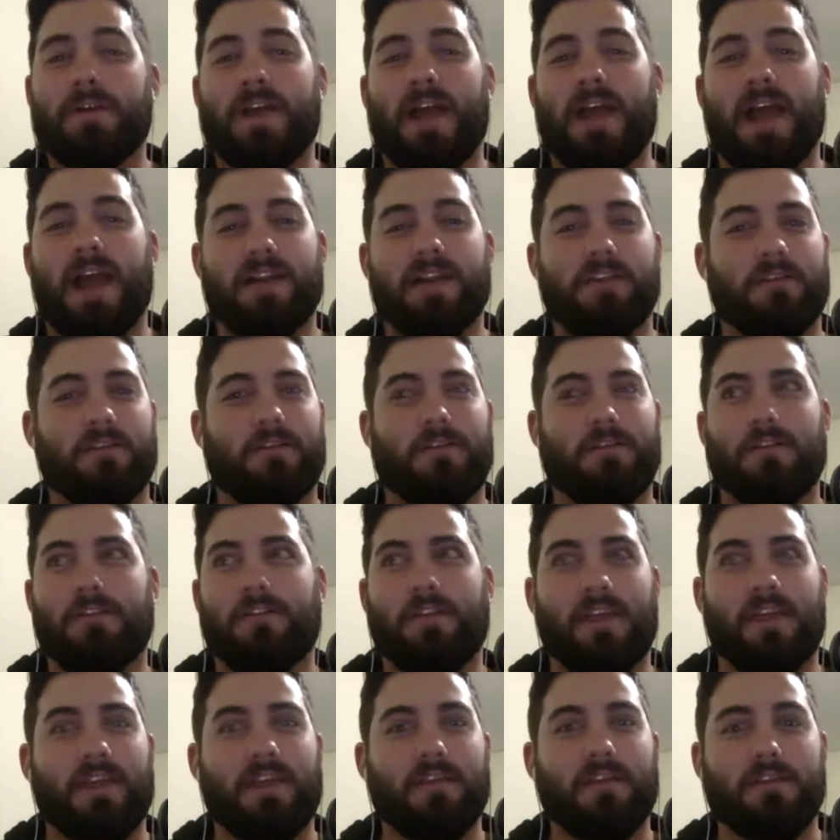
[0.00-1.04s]
I can just use
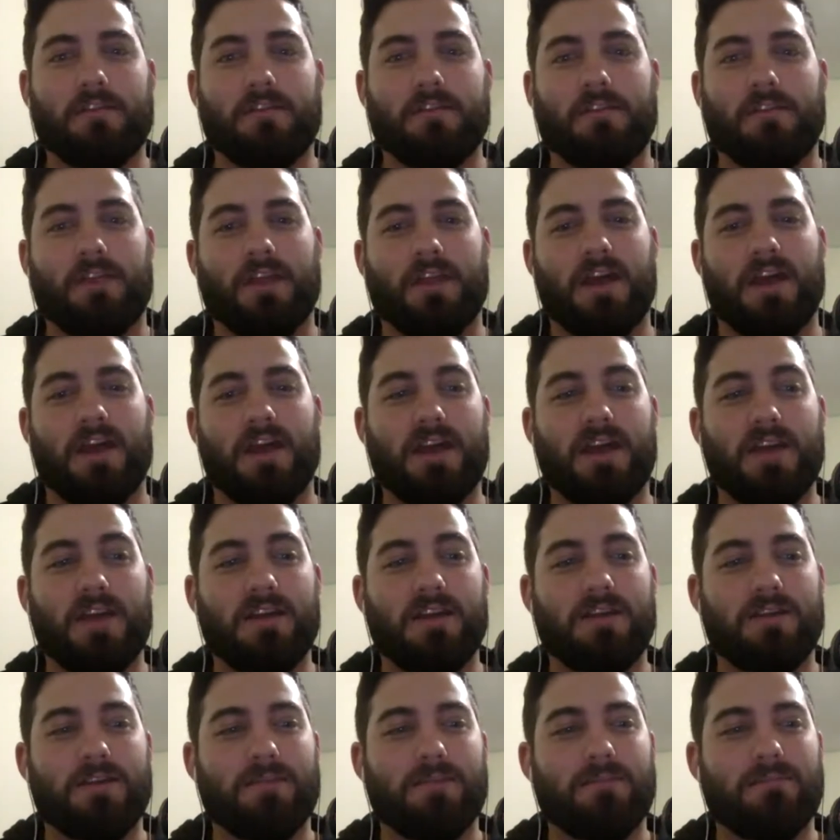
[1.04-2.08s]
Angular's
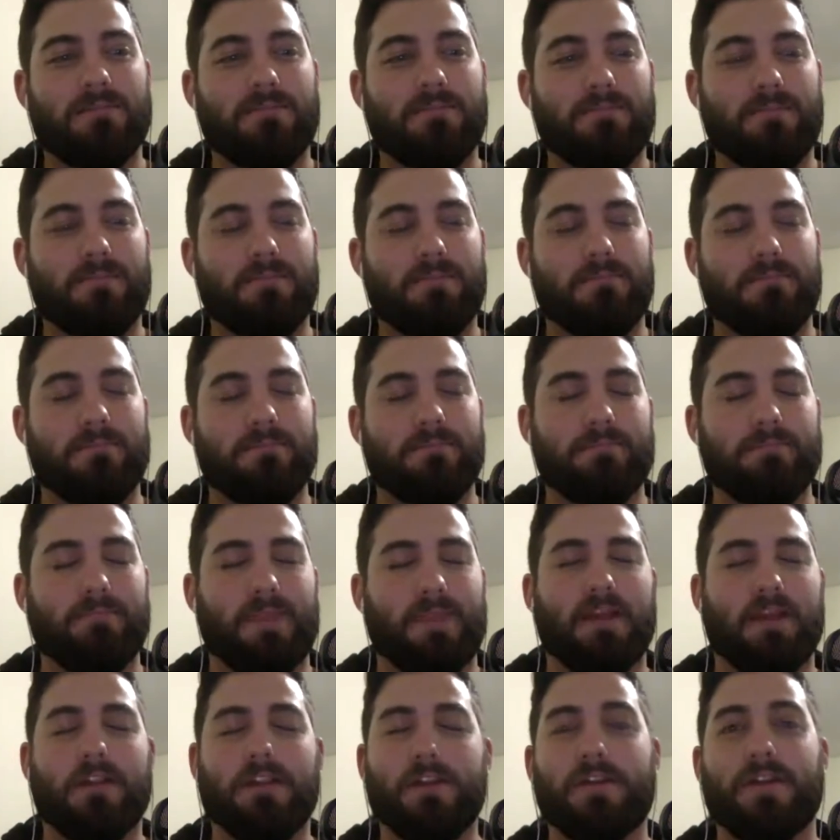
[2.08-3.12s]

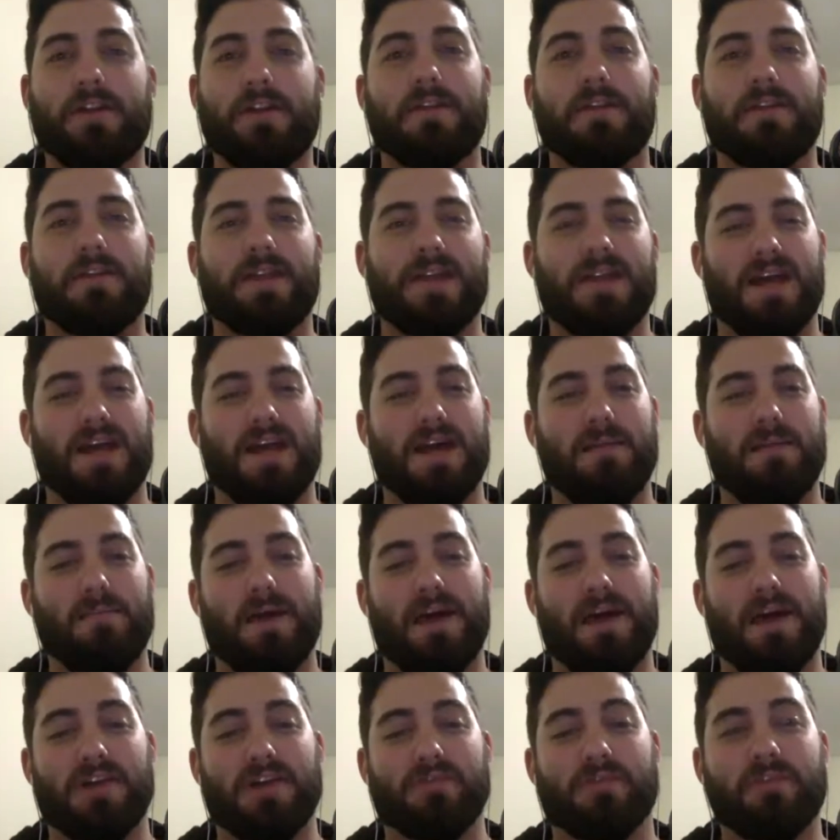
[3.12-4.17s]
included
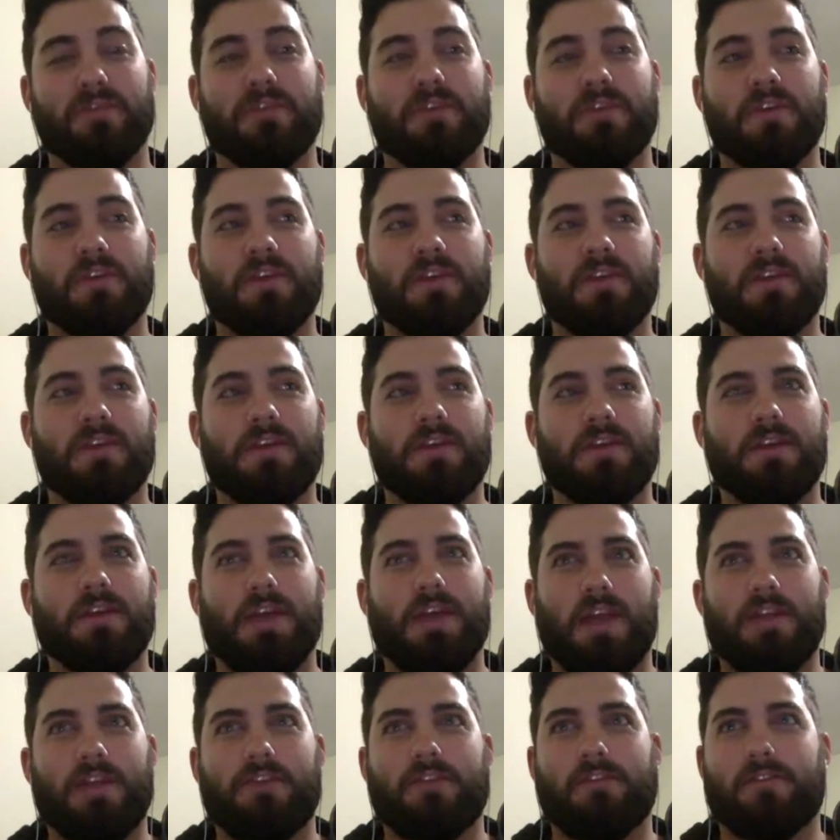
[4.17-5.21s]
modules
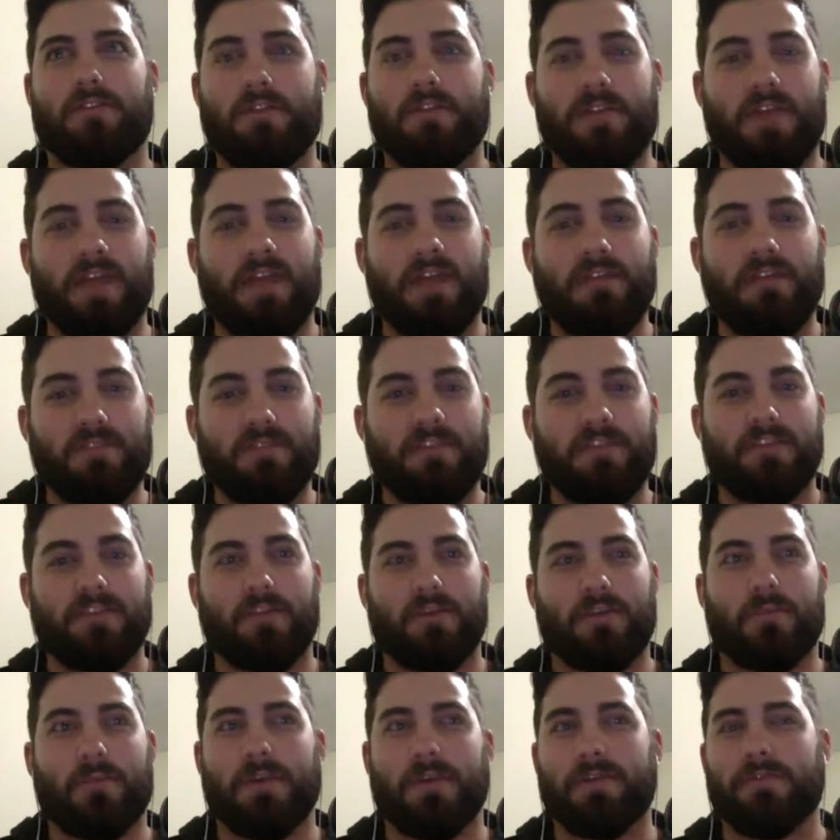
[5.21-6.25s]
and just know that everything's
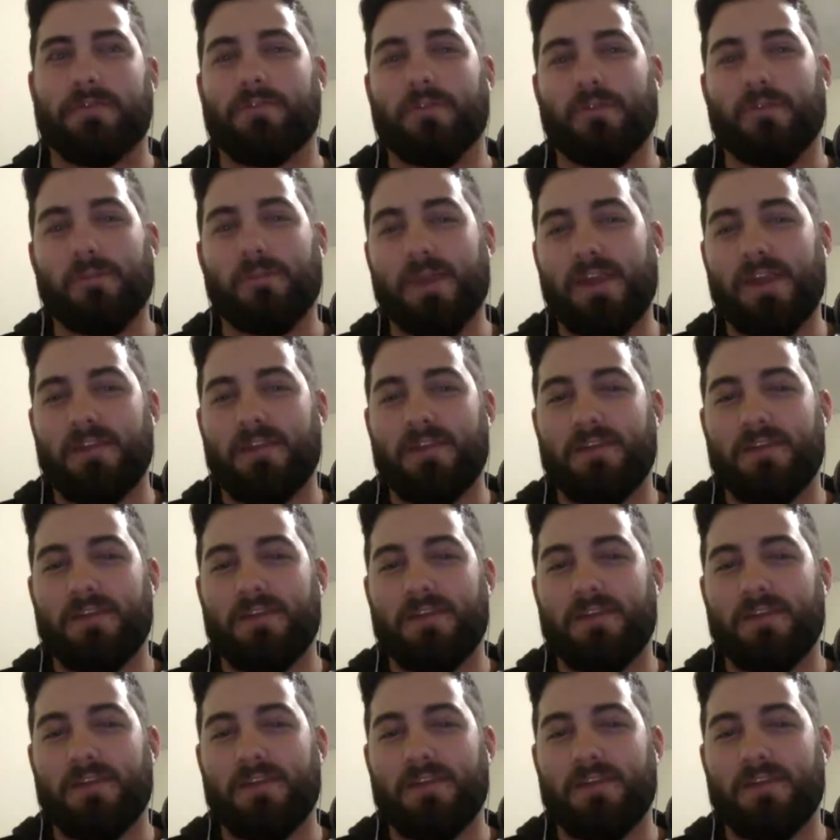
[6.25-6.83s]
going to work for me.